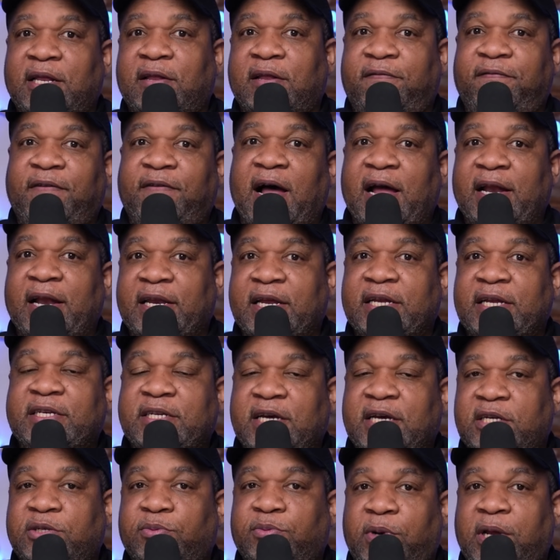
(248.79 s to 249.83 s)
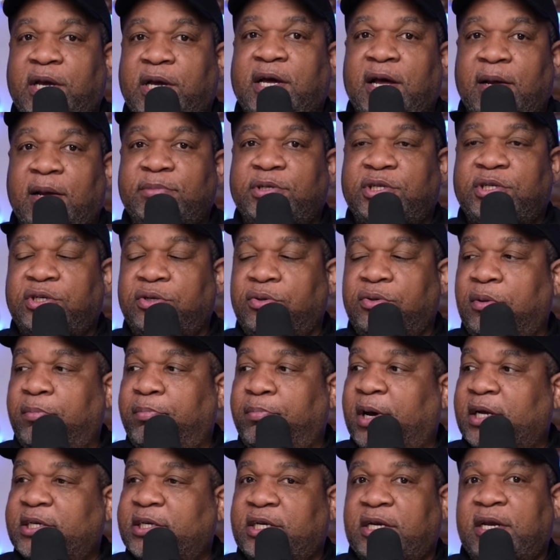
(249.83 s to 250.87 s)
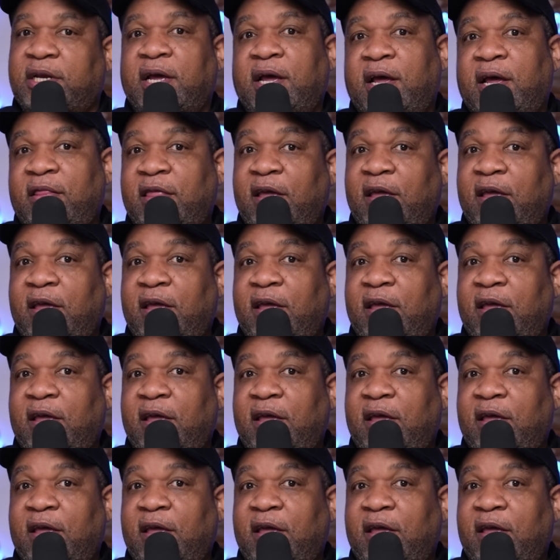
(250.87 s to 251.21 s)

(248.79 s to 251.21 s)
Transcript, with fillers: the fine details when it comes to the budget.